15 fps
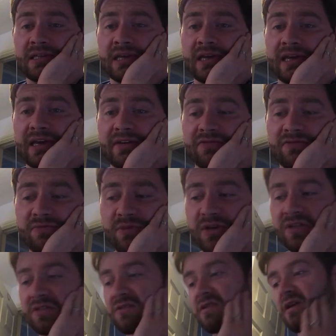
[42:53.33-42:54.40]
have,
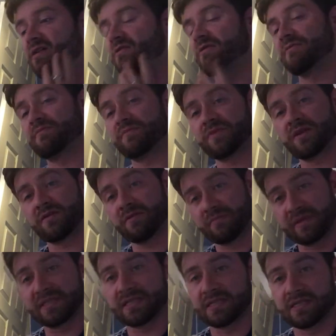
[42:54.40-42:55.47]
because they're a
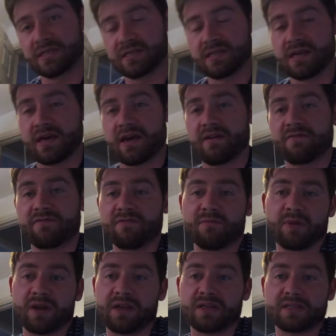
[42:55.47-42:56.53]
business, they have the
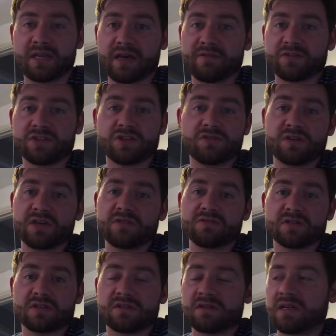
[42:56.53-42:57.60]
money to have studios
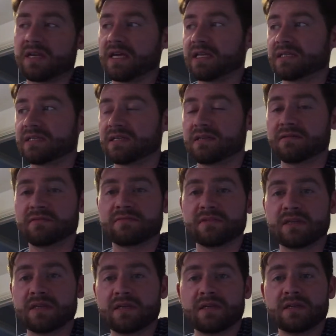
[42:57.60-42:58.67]
and an editing
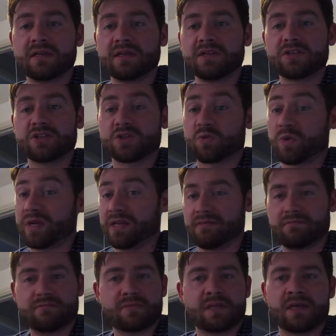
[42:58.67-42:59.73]
suite
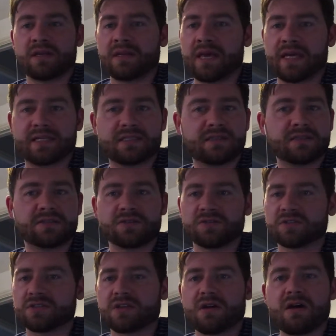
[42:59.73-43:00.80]
and editors on
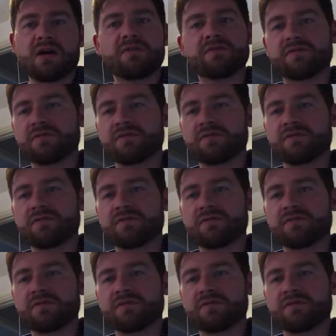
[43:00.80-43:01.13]
staff,